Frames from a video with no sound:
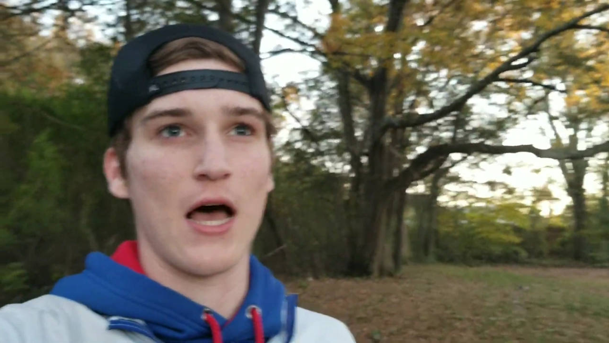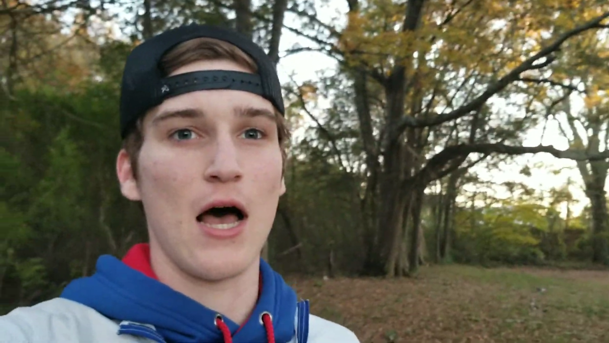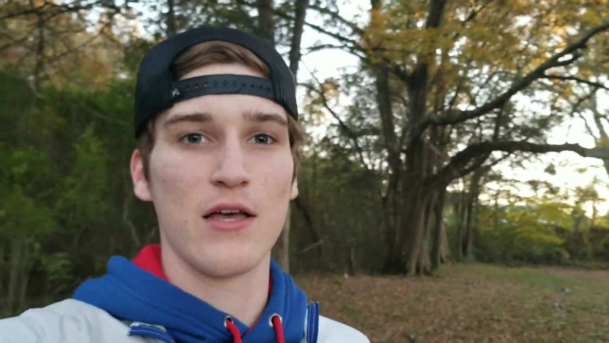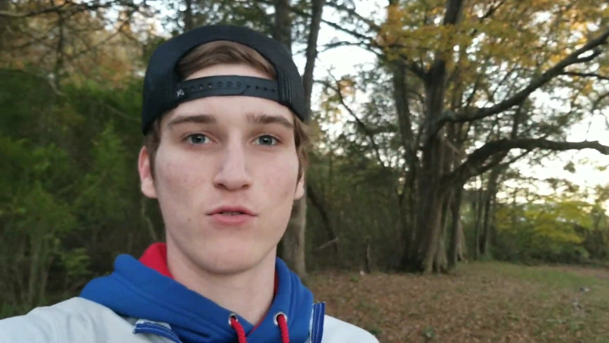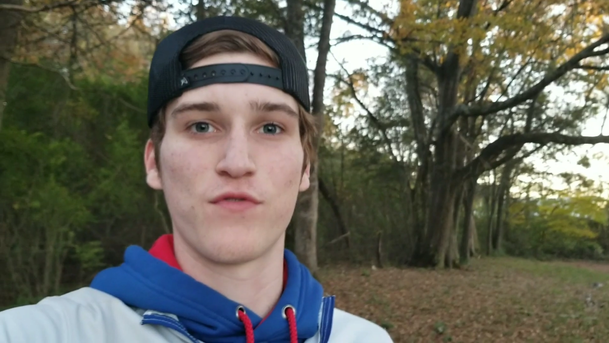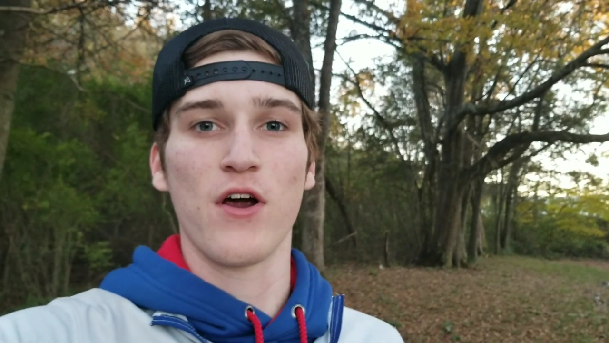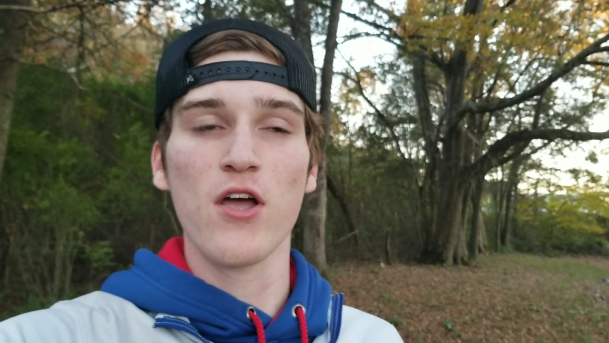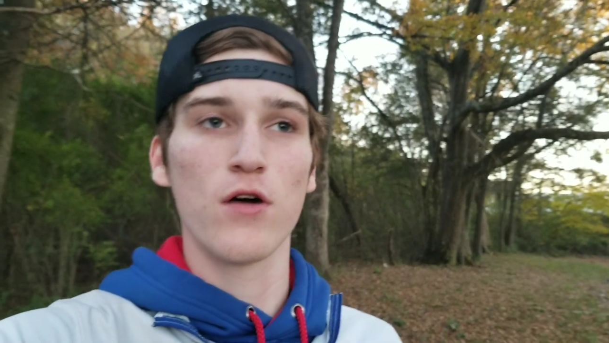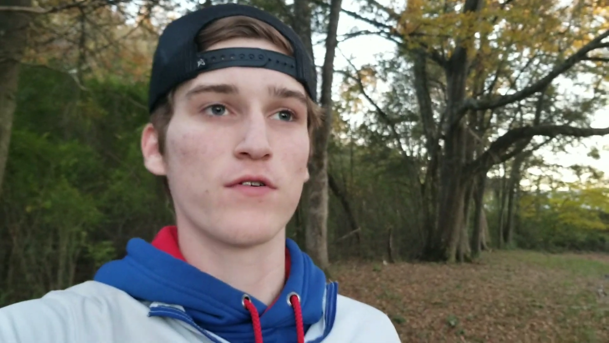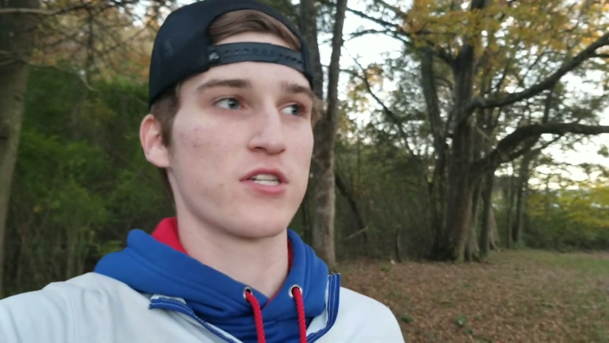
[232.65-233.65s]
Uh, it was very
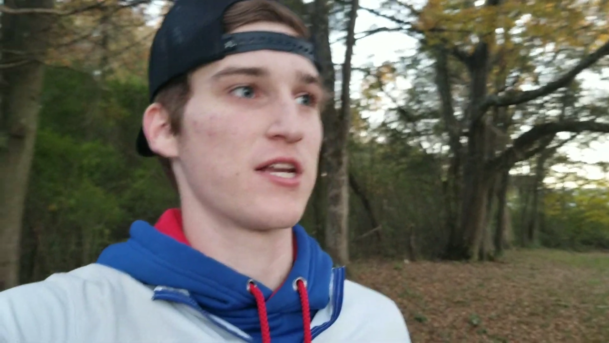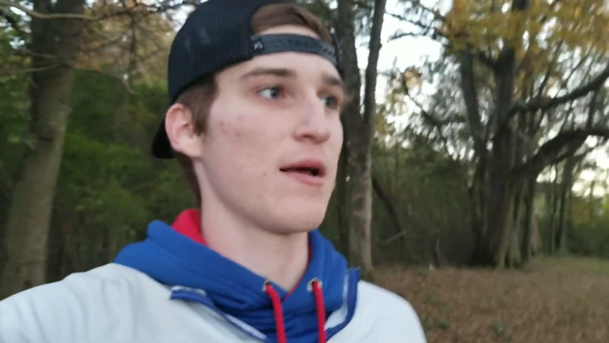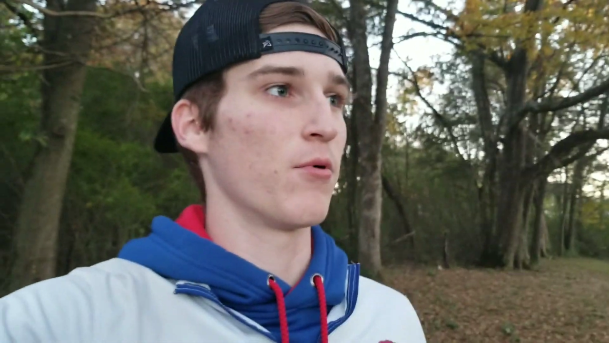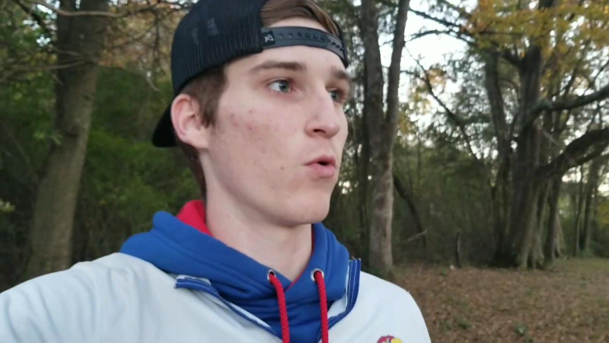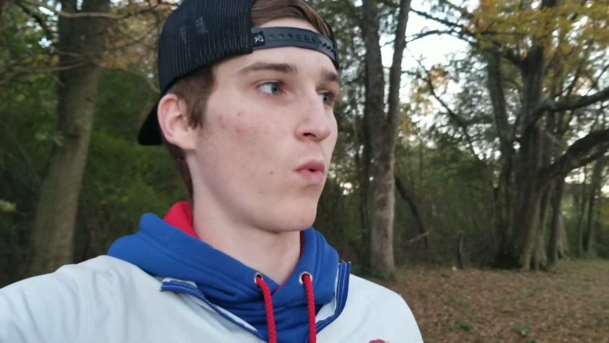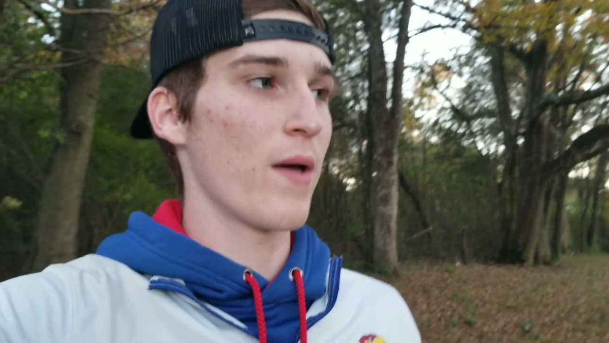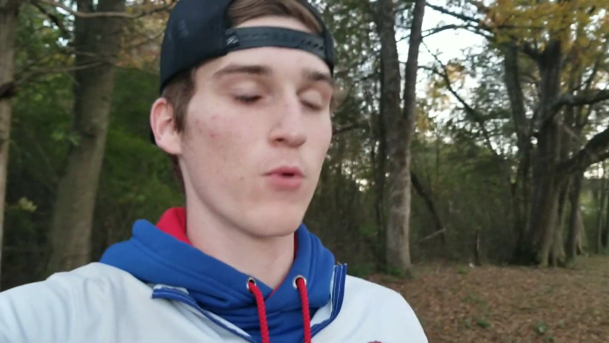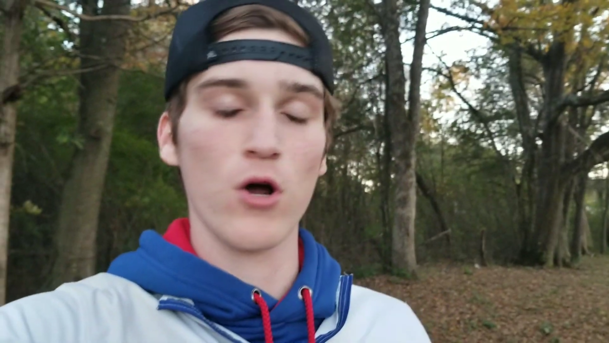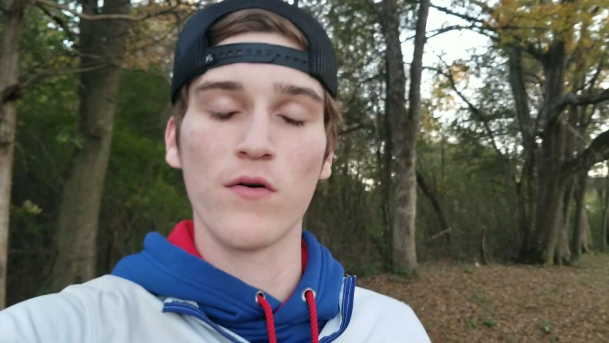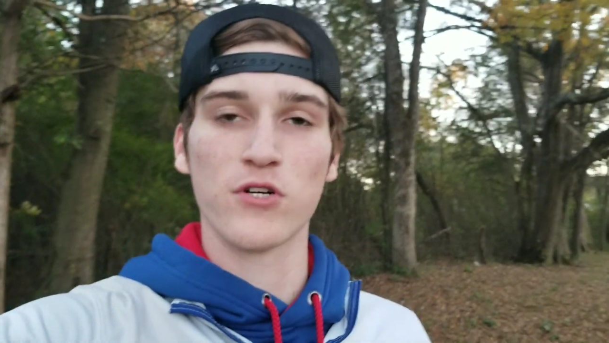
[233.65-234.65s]
overstable, way
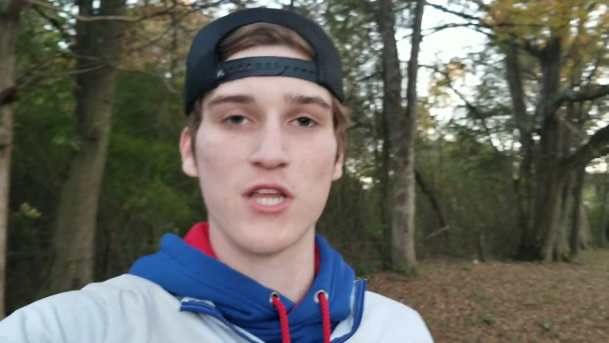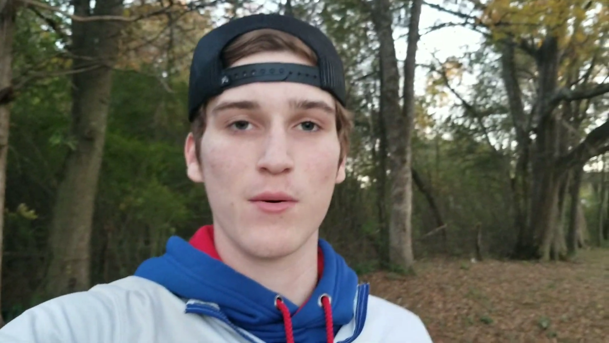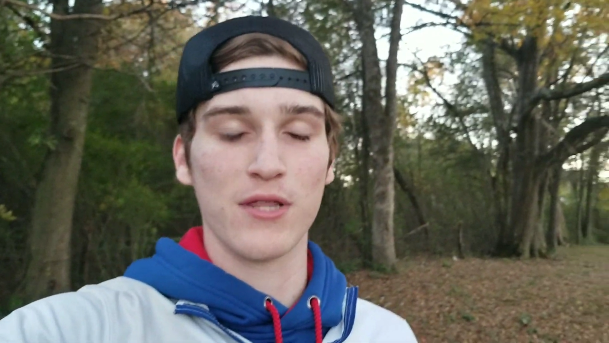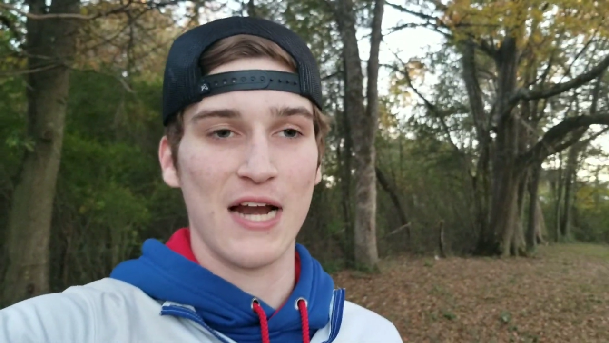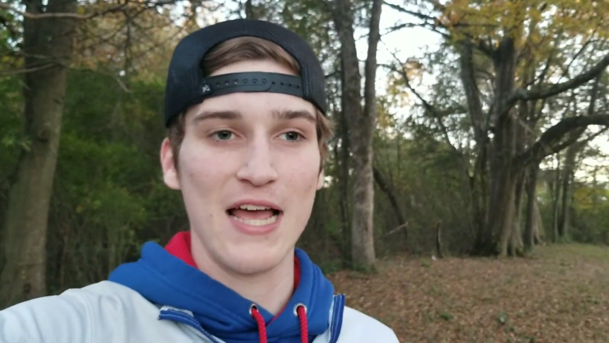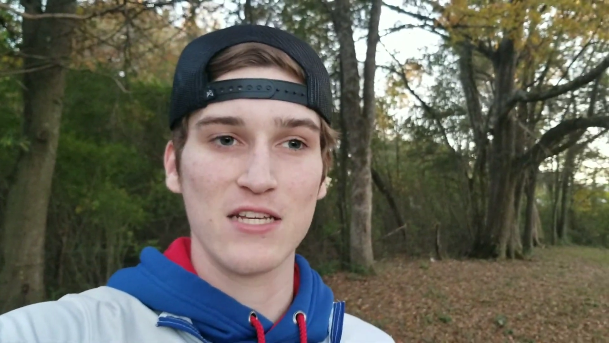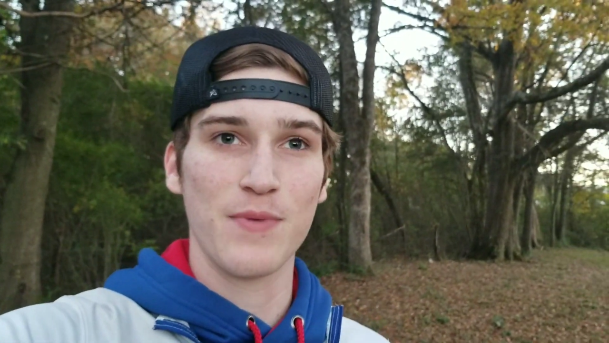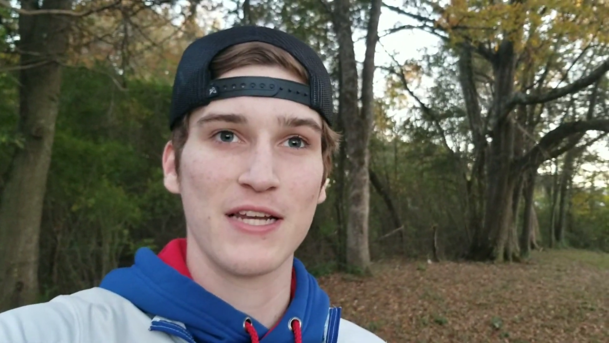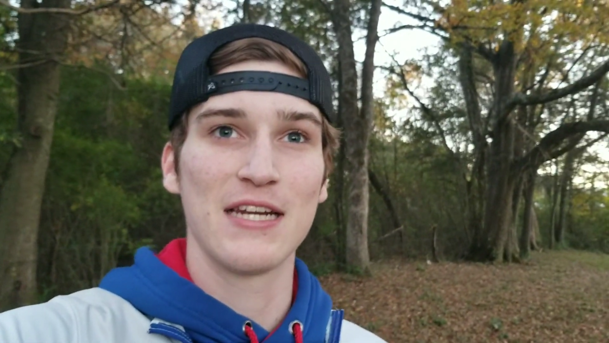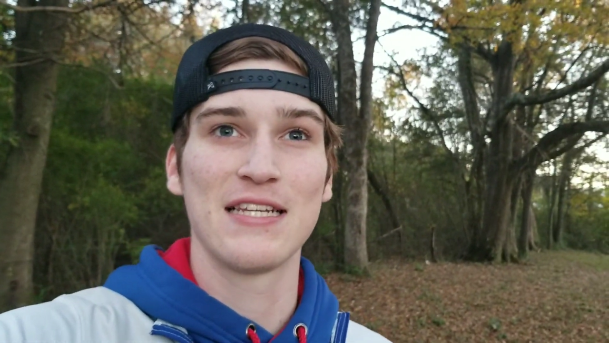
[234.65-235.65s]
more overstable than I
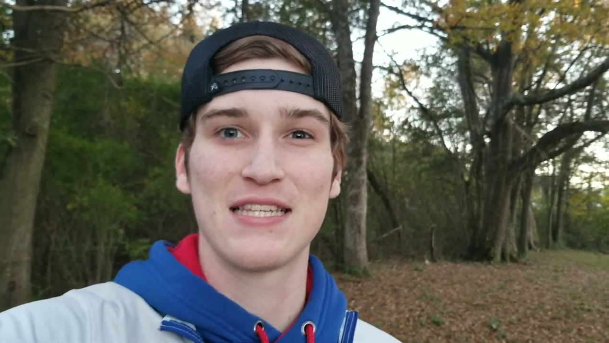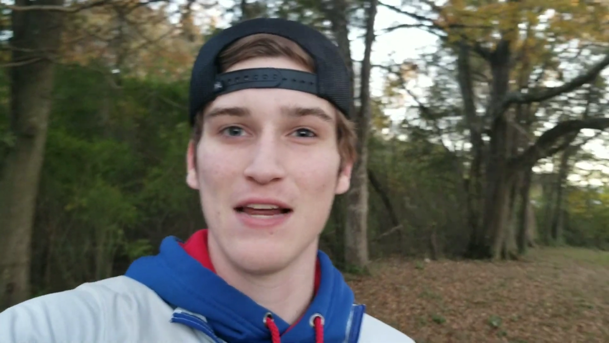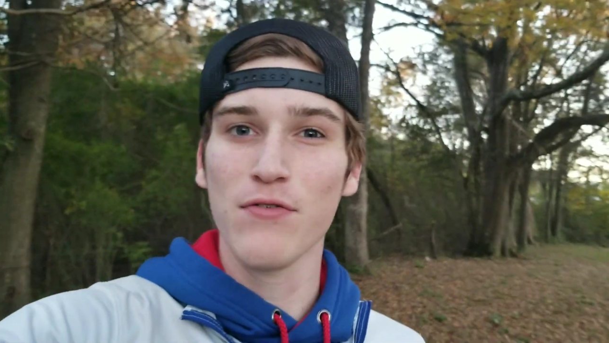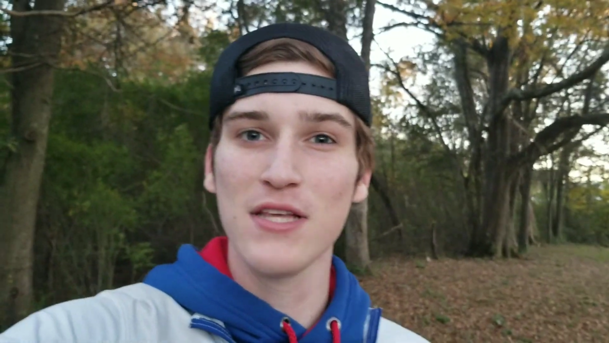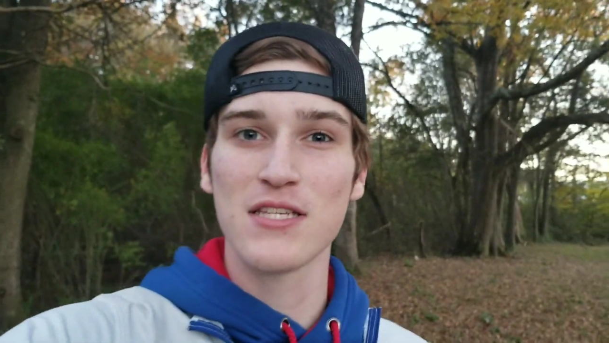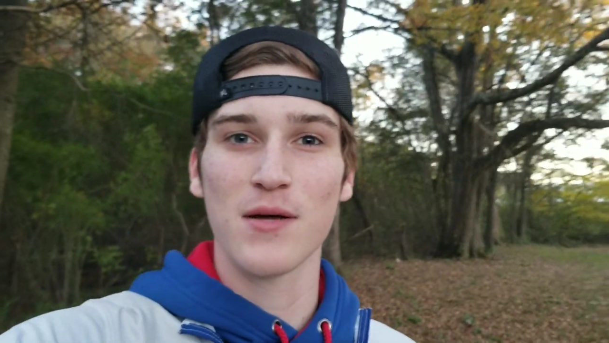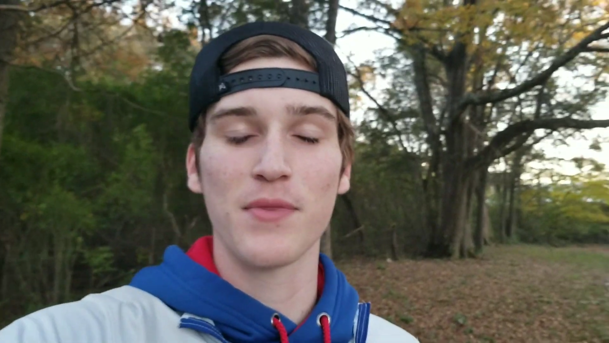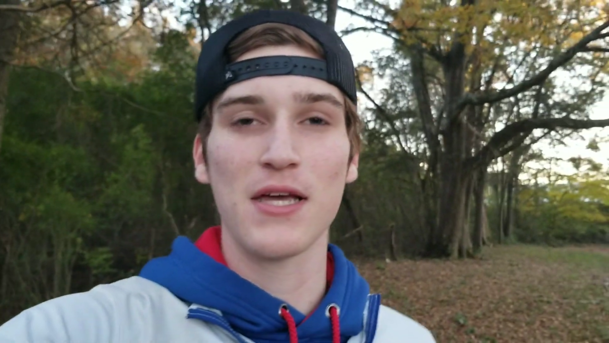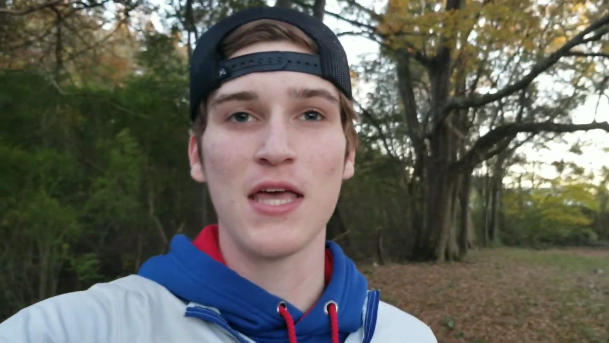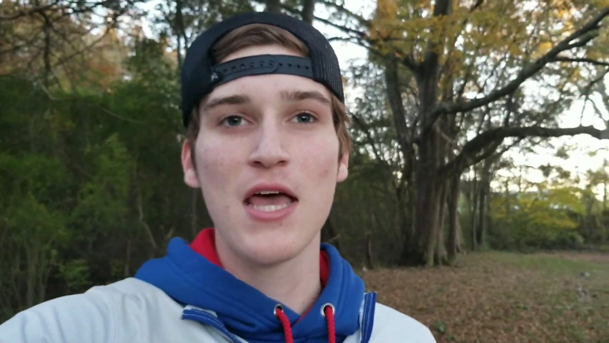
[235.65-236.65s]
expected. It's definitely
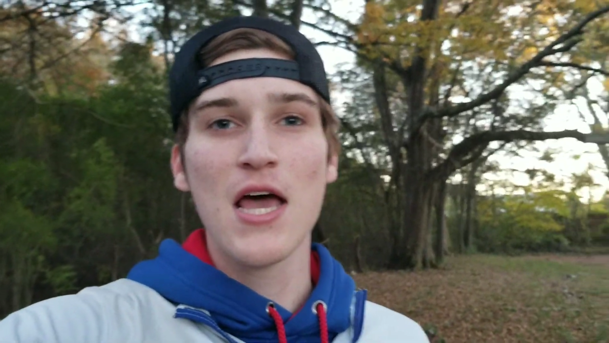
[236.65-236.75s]
something